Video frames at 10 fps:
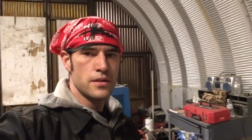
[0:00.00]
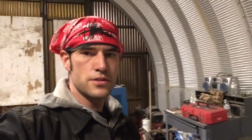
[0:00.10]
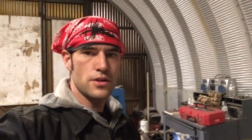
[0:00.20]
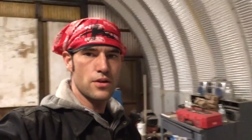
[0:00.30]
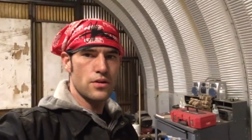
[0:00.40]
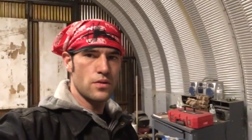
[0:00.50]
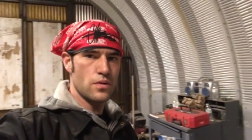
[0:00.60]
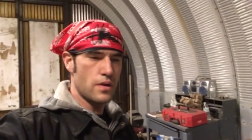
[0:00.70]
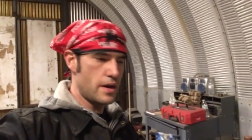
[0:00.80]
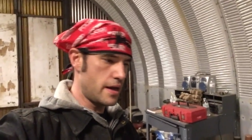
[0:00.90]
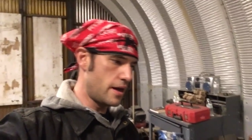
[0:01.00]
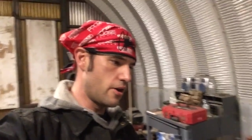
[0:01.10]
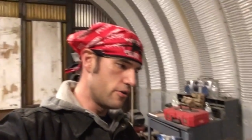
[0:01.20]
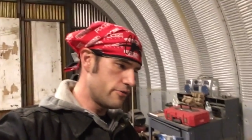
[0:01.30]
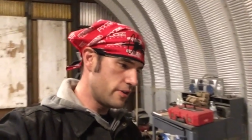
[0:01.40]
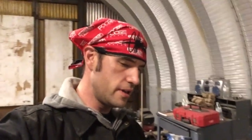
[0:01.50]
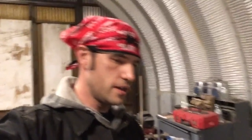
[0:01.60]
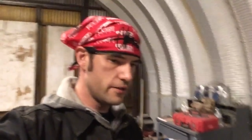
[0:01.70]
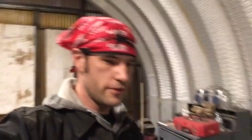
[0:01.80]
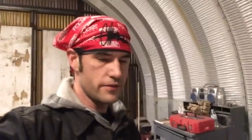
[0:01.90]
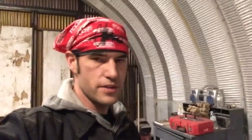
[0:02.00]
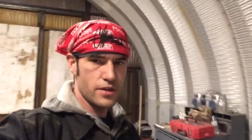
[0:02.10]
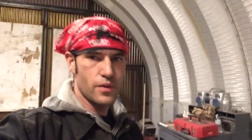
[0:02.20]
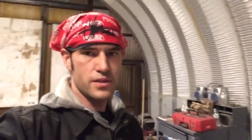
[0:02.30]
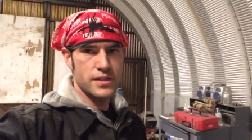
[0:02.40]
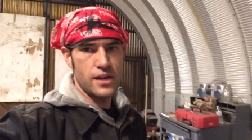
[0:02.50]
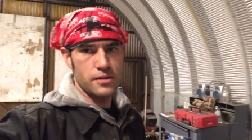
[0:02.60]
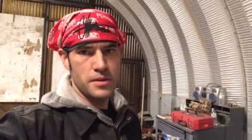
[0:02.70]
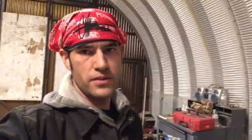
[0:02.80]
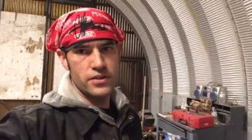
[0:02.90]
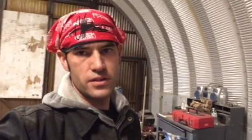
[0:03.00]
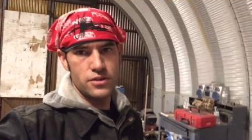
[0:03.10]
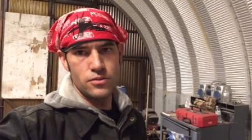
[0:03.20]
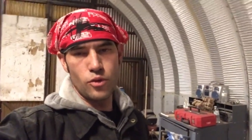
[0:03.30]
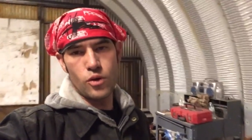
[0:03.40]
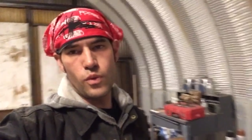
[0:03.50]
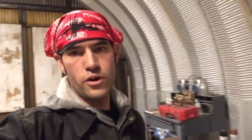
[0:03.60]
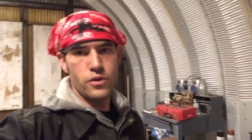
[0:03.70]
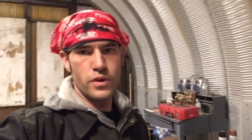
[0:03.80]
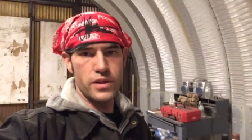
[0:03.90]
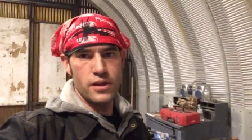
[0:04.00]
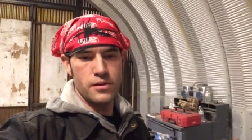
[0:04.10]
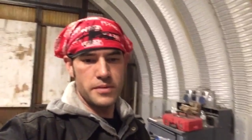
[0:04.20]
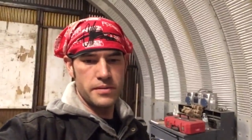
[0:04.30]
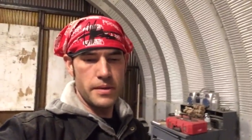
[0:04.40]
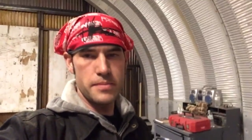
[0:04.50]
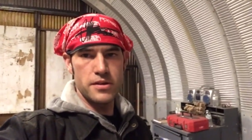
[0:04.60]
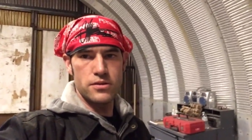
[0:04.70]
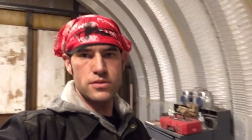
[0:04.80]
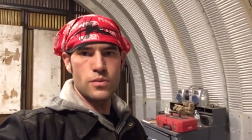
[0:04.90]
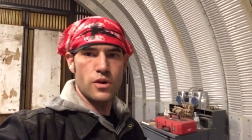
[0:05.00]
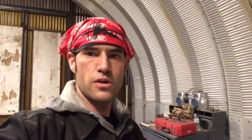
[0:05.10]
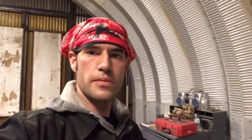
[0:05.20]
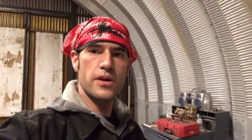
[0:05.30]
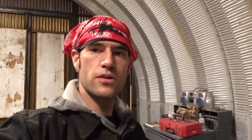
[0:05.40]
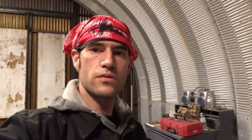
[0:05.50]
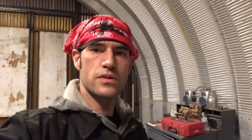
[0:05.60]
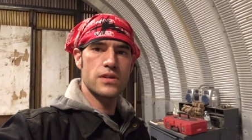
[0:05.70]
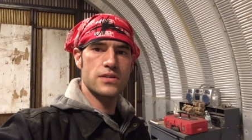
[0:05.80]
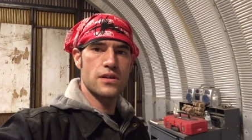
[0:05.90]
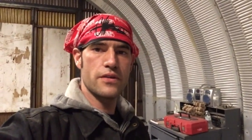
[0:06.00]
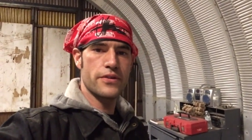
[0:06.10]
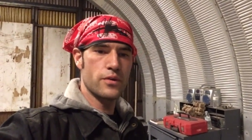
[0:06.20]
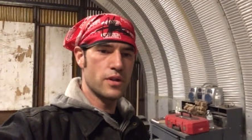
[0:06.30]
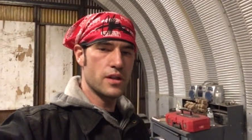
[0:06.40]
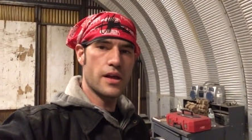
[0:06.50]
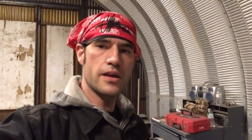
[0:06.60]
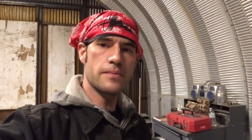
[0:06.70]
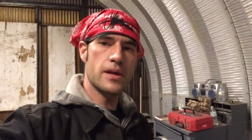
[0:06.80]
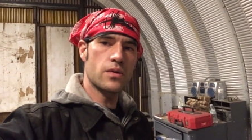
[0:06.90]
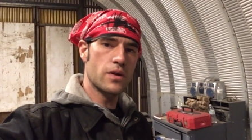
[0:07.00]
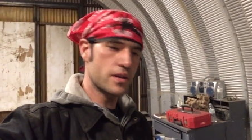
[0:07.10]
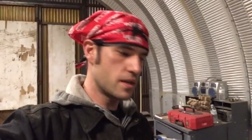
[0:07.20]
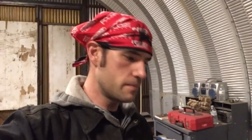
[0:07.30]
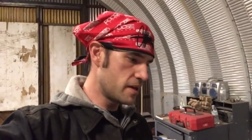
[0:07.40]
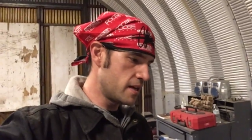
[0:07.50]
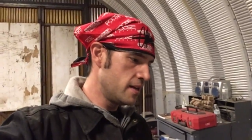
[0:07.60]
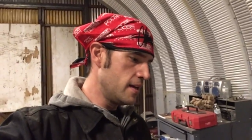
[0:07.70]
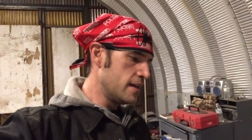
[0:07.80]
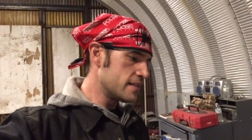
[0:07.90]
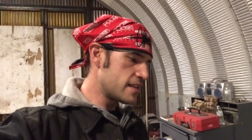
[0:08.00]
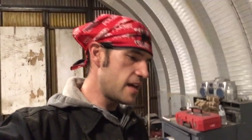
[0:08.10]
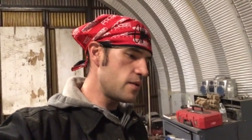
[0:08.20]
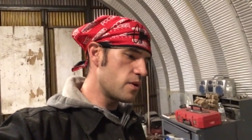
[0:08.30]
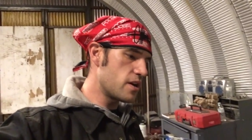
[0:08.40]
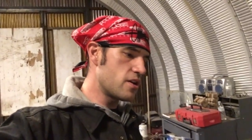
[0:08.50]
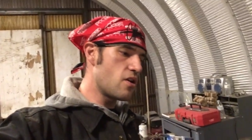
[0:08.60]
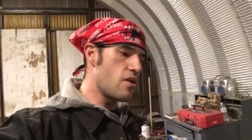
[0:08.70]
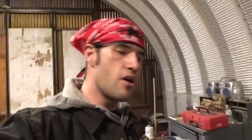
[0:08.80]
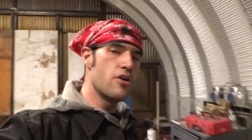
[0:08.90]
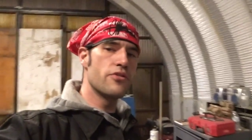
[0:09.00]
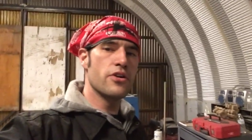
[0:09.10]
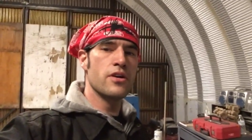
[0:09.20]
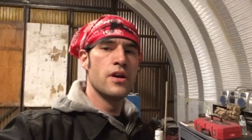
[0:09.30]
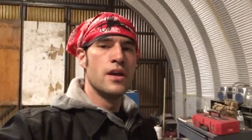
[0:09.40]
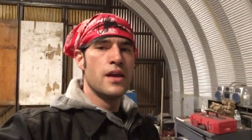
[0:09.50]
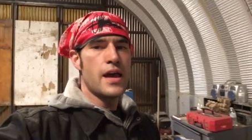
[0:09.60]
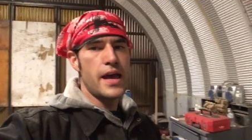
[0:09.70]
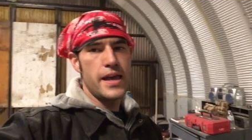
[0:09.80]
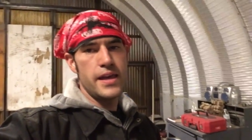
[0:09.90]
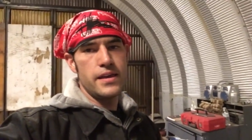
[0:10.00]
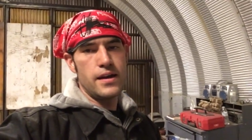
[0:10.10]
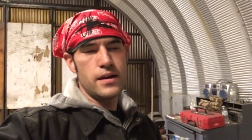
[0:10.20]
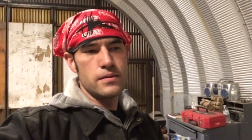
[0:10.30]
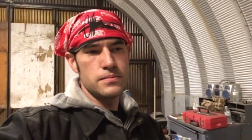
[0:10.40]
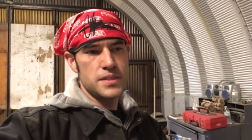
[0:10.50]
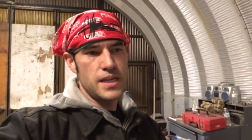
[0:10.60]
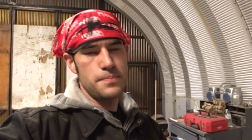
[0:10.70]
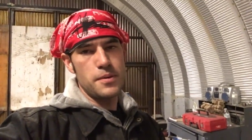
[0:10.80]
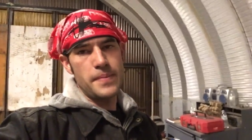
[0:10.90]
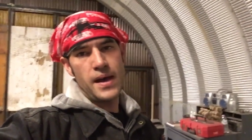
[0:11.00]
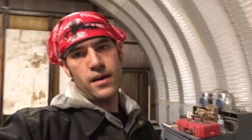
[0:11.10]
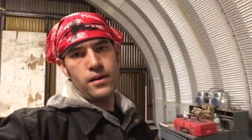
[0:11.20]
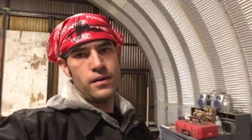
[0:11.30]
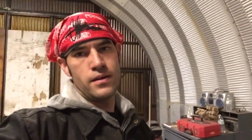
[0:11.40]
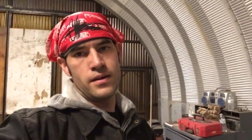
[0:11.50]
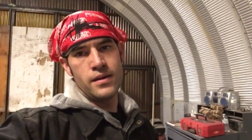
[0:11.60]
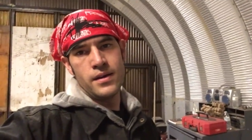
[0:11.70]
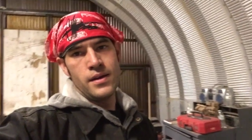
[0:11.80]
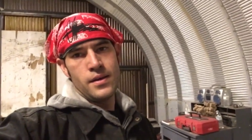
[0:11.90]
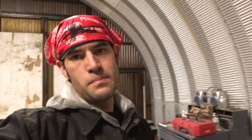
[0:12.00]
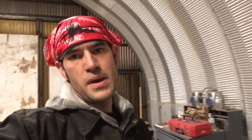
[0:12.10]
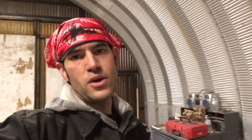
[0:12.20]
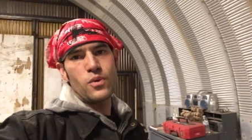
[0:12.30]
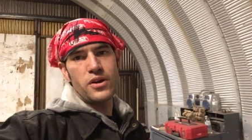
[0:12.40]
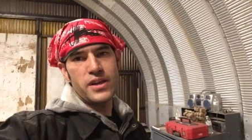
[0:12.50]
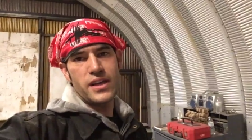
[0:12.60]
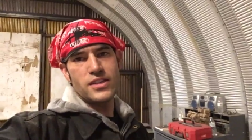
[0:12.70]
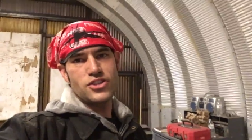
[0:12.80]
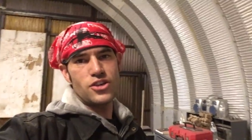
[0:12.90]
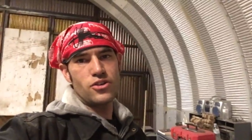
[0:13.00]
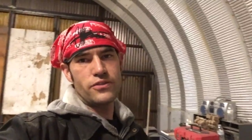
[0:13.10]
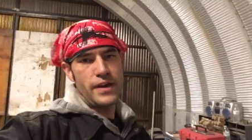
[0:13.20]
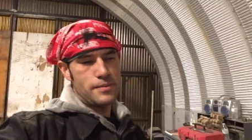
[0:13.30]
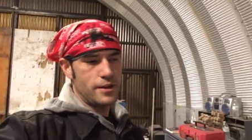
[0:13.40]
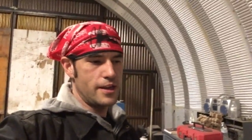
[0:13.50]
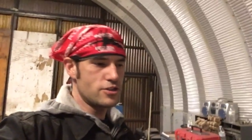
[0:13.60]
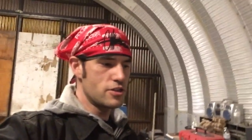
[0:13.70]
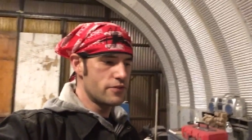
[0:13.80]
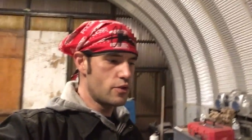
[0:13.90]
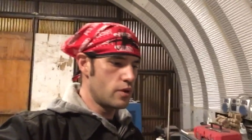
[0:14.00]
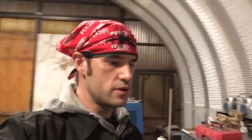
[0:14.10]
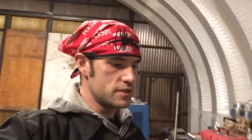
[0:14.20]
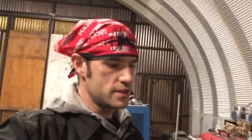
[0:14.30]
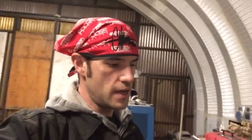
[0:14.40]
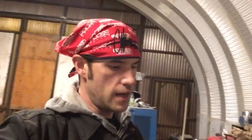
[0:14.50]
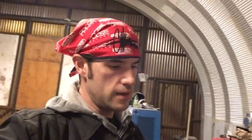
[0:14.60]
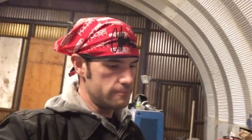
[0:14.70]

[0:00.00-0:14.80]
So hopefully if everything works out, I'll be able to do more work with him and maybe do some work on my own with this stuff. I really like metalworking, but today we're gonna go over a tip about metalworking in general, fabrication of course.